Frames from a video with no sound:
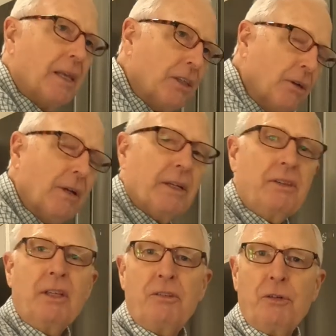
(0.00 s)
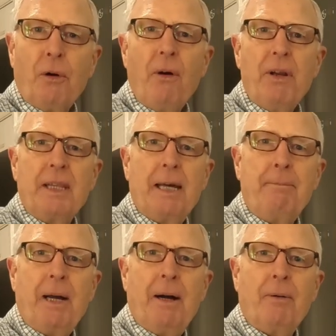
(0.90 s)
unit that's drawing
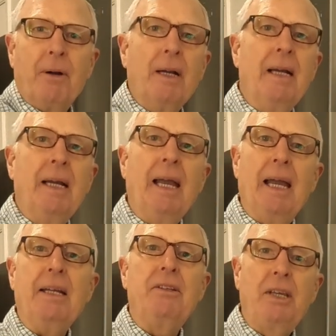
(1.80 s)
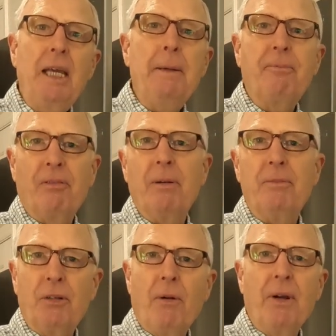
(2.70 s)
that power and keep
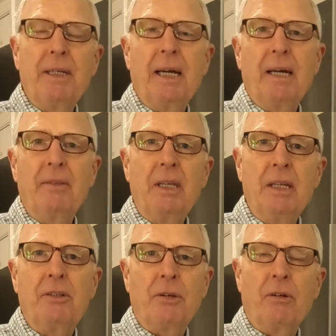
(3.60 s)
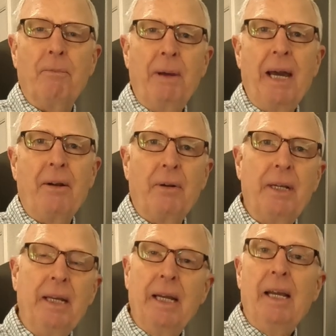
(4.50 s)
from drawing down the internal
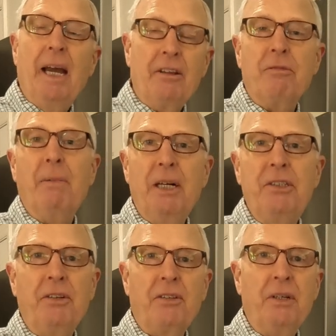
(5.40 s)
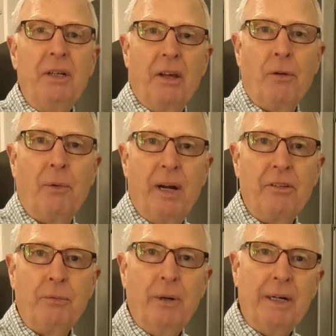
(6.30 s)
battery as much as it
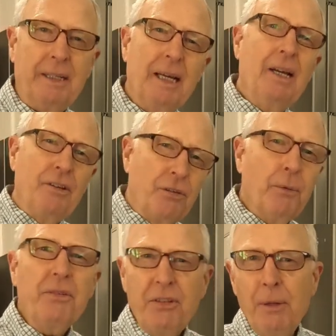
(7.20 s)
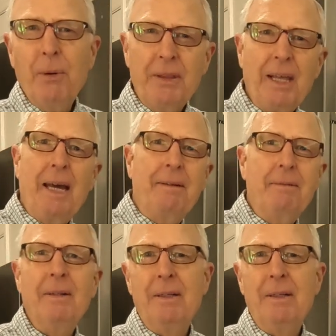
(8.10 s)
otherwise would. So we'll see what that